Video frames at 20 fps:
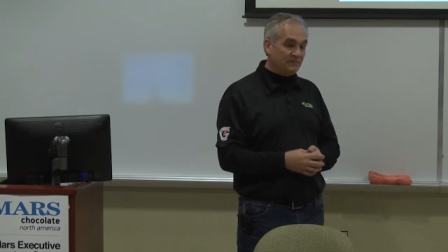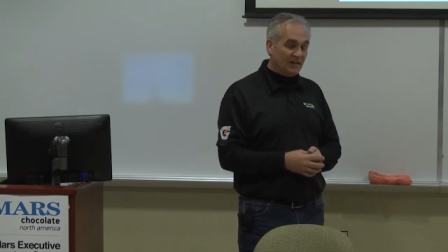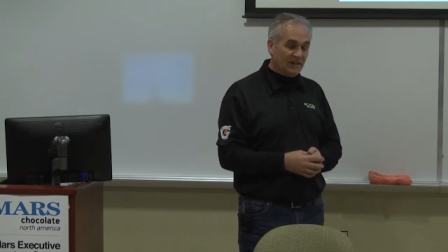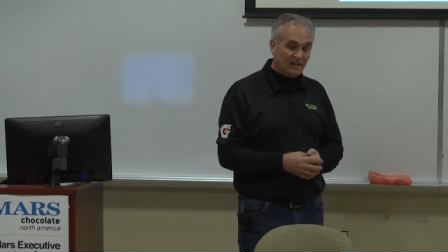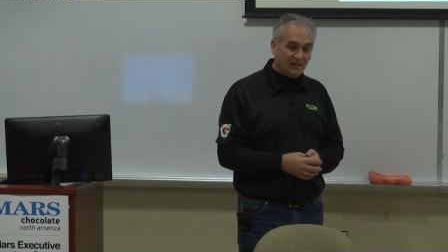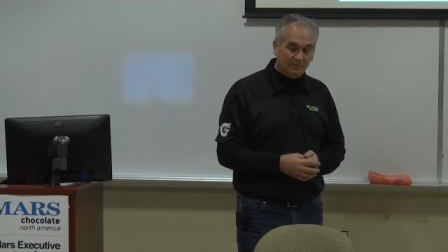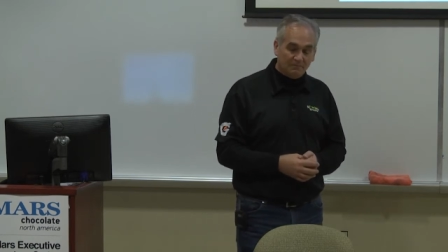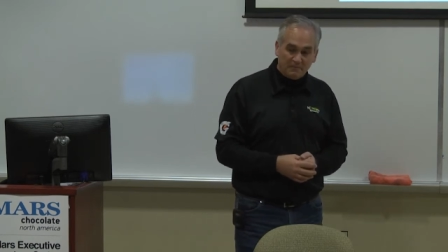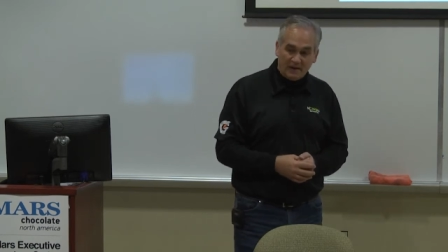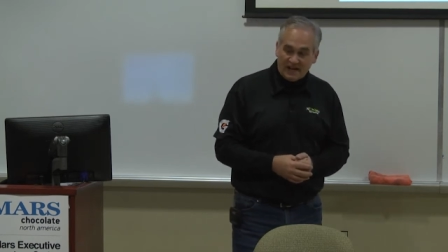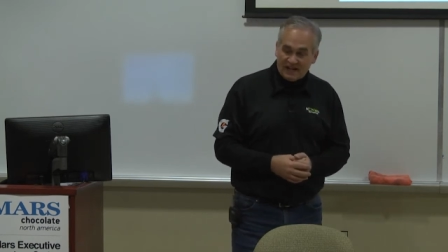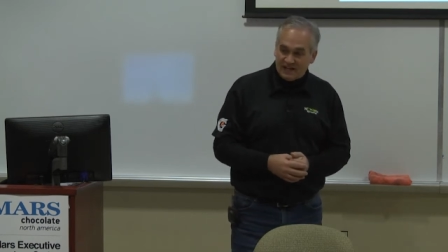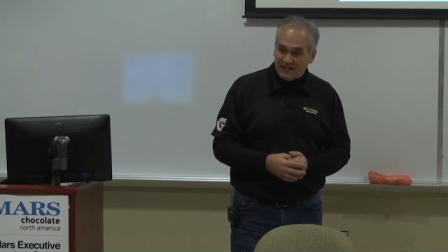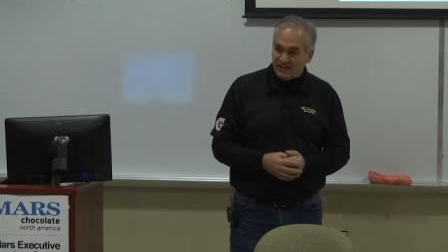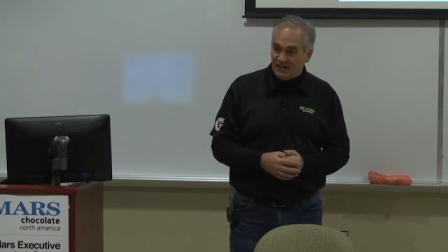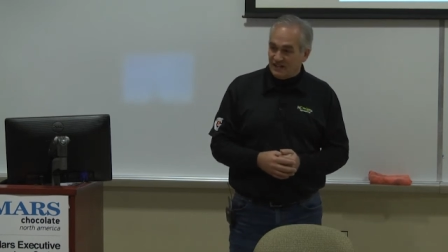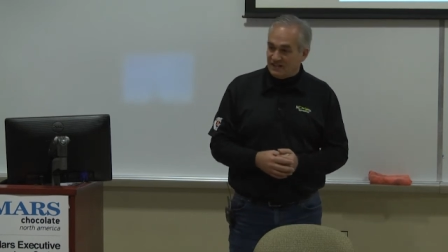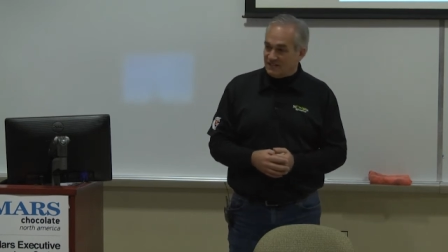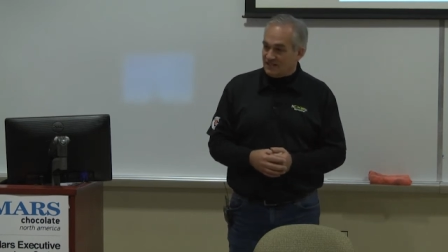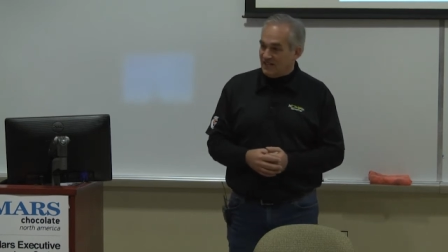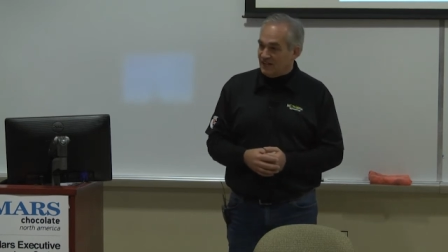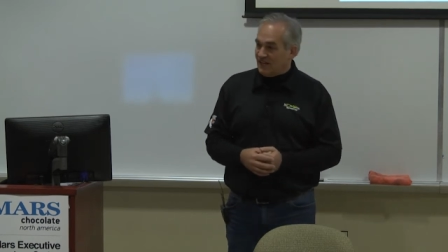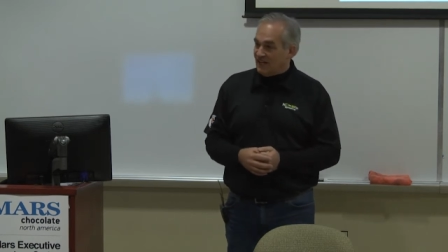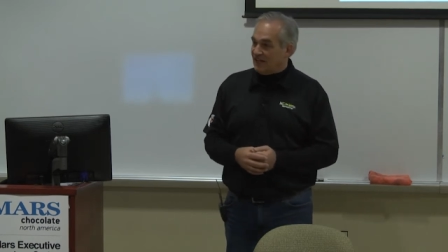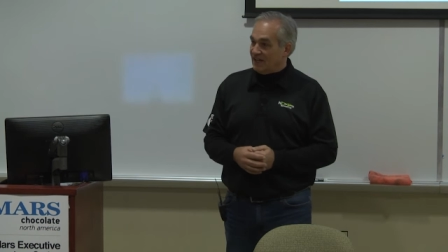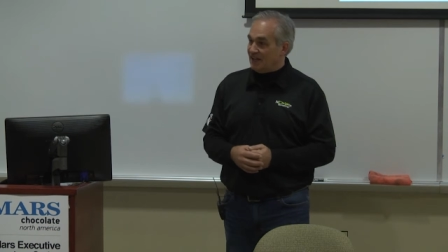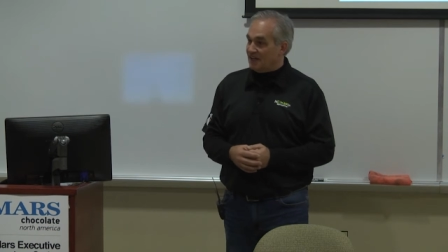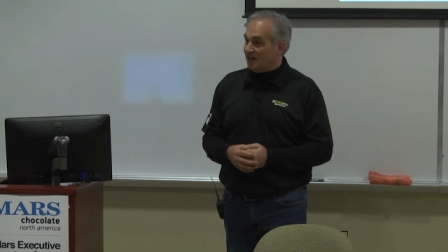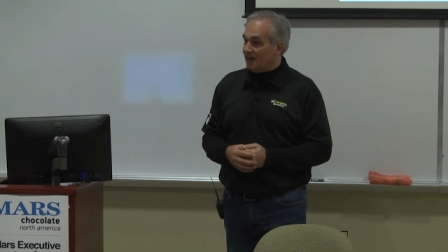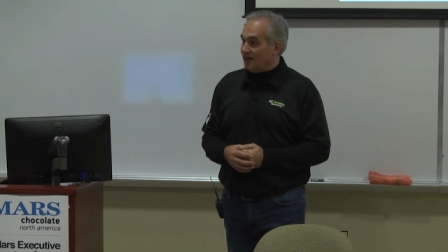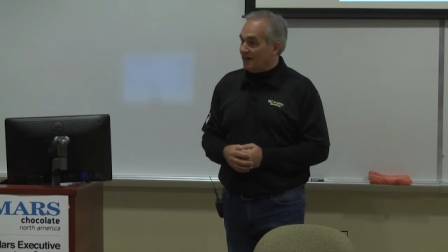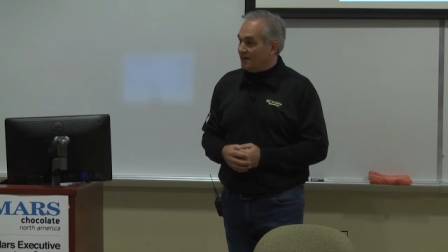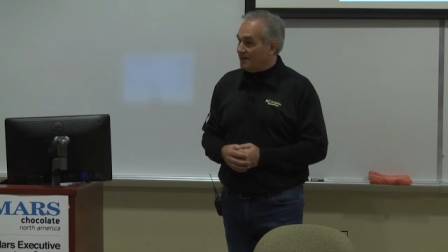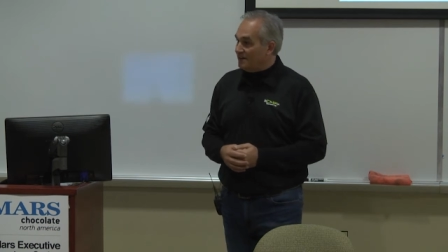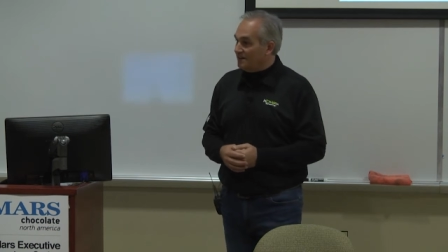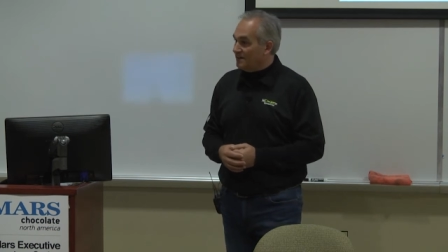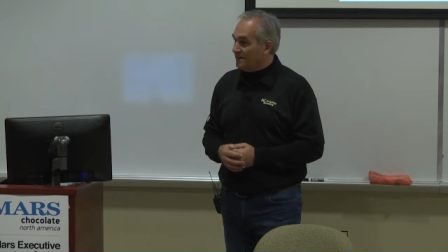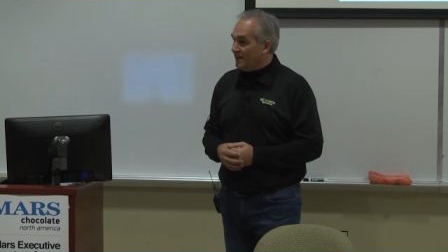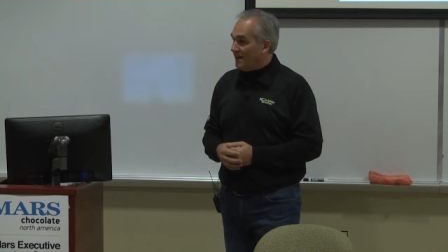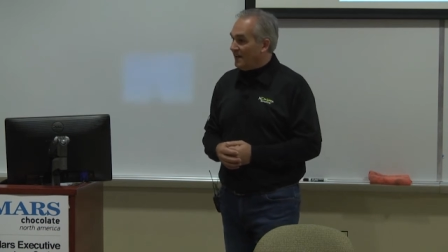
Um, back in 1989,